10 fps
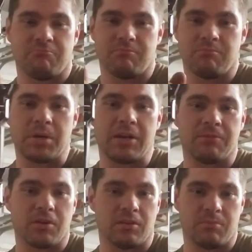by
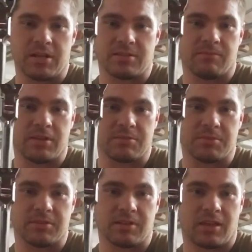far the best
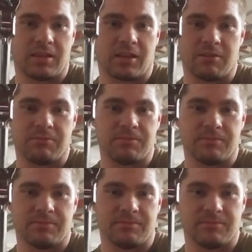investment I think I've
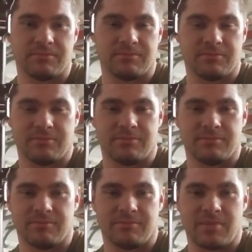
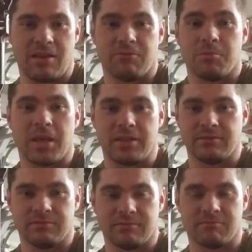ever made.
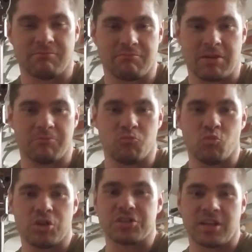I
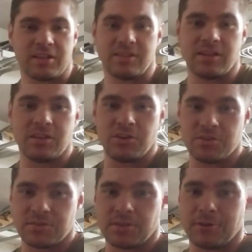wish I'd have did it
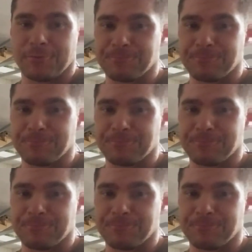years ago.